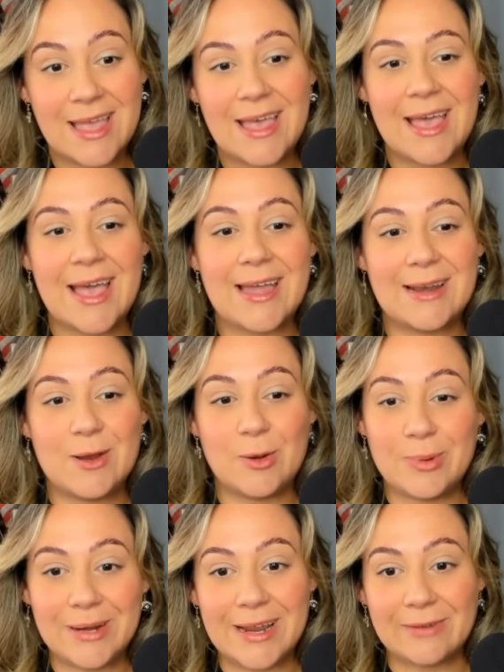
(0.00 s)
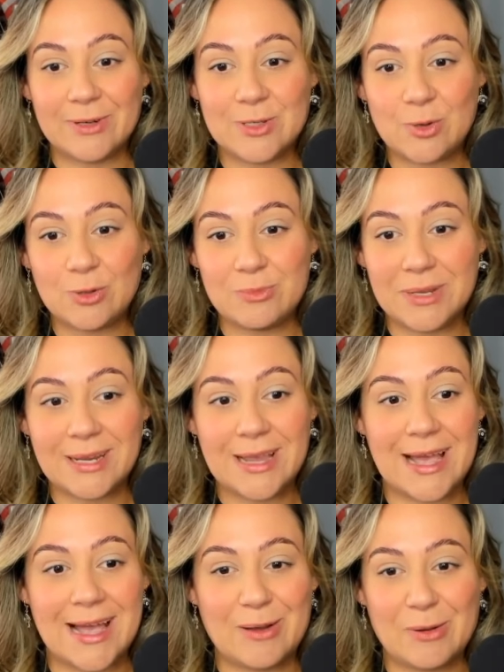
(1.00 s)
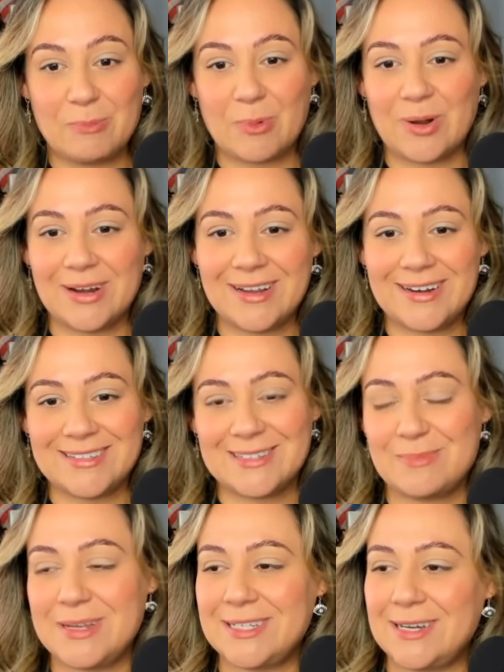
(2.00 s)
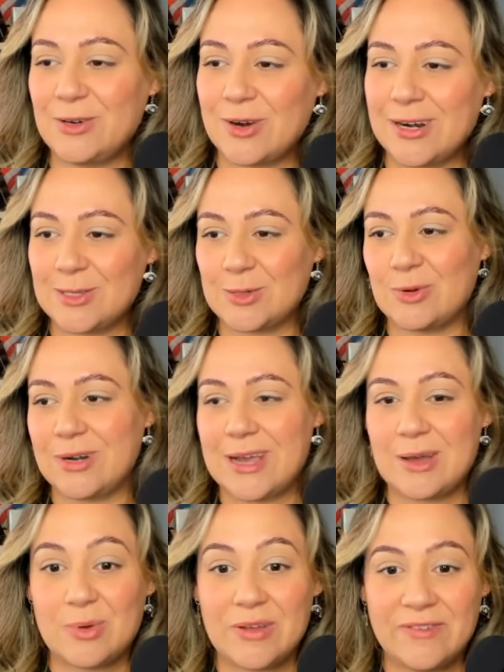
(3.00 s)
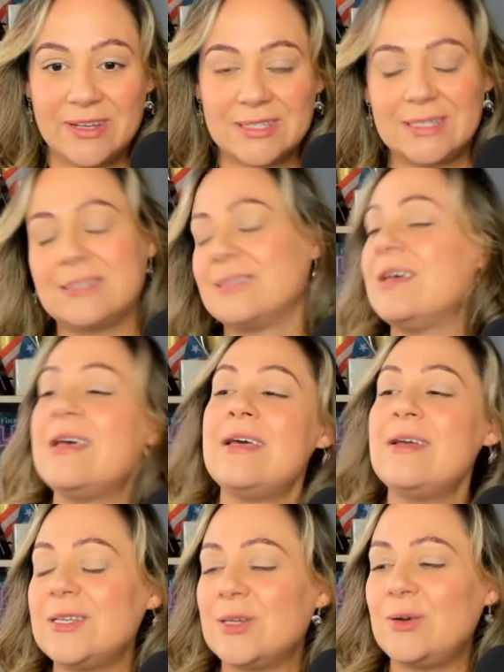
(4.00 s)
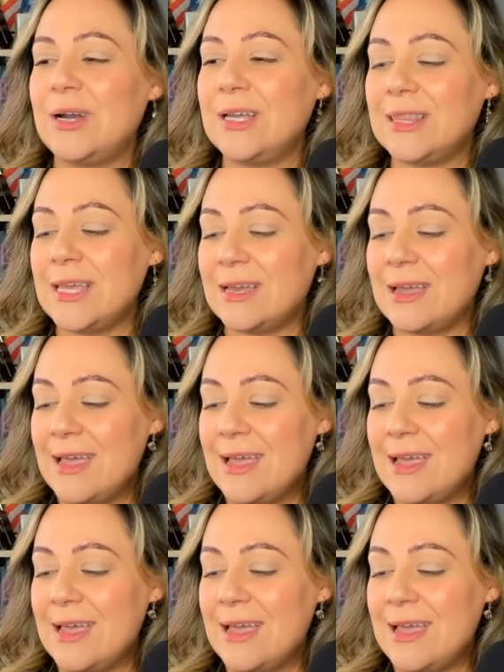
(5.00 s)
And nobody ever told me how important it is to maintain your credit score and how do I fix this? So I think